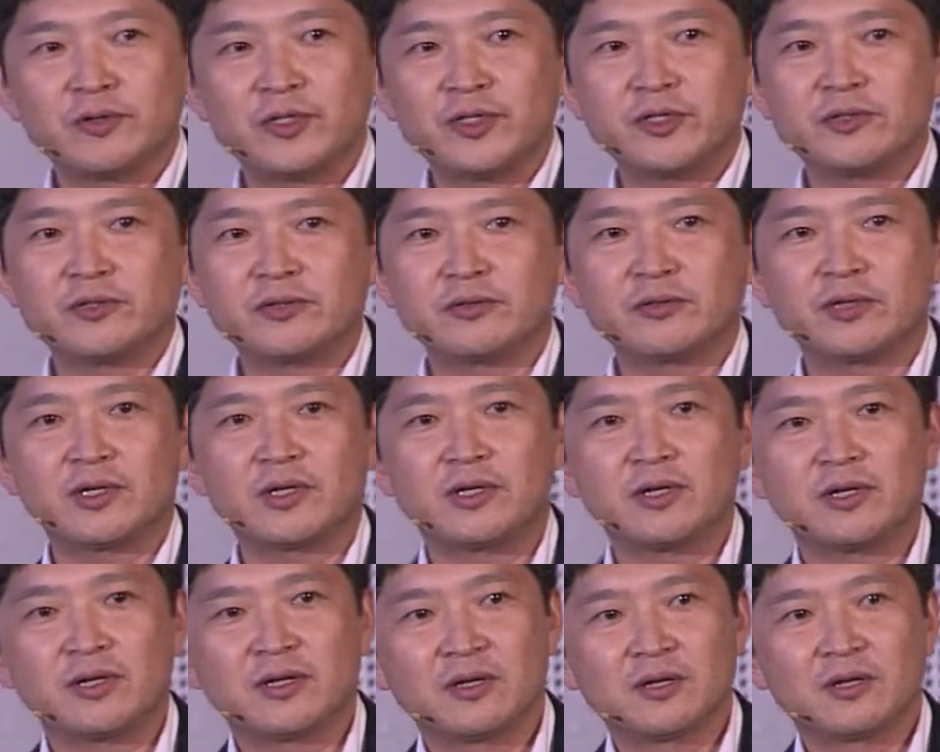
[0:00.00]
into the
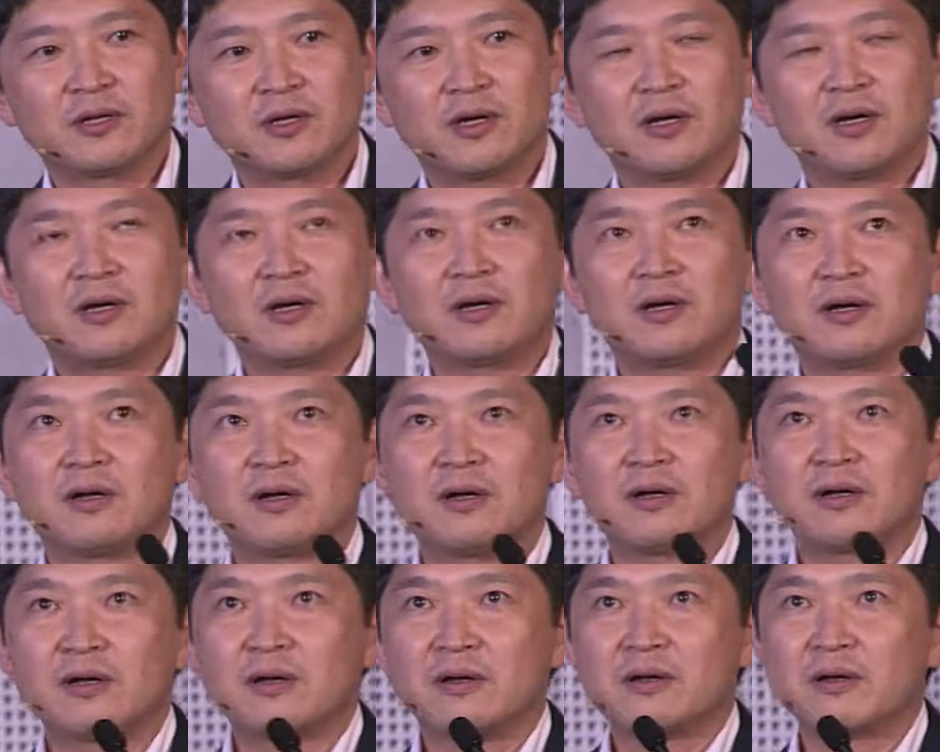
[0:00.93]

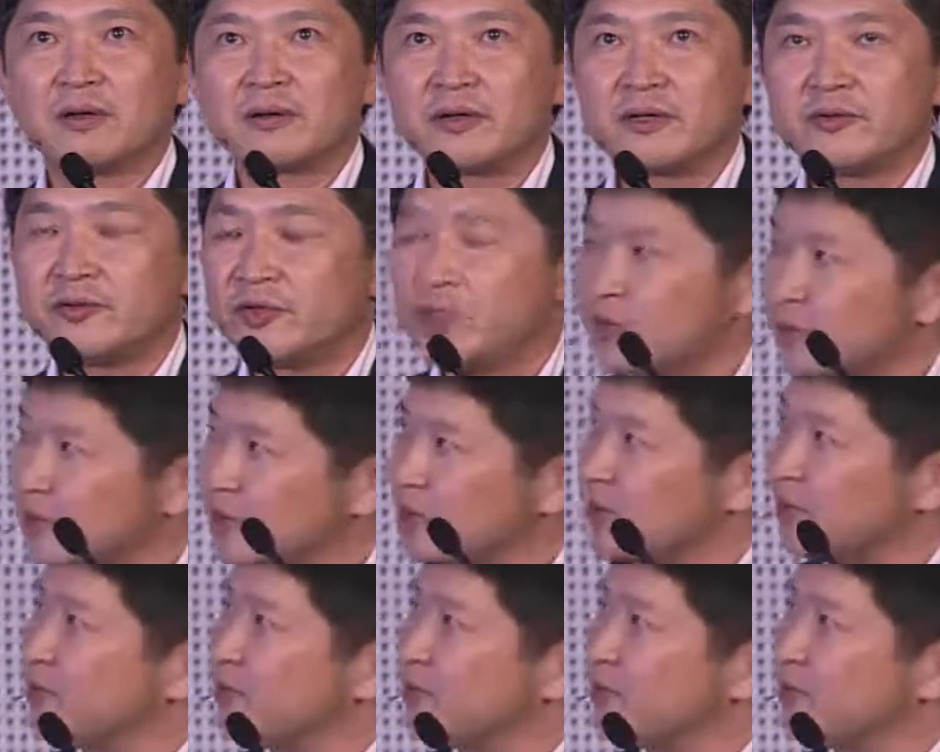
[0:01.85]
liver.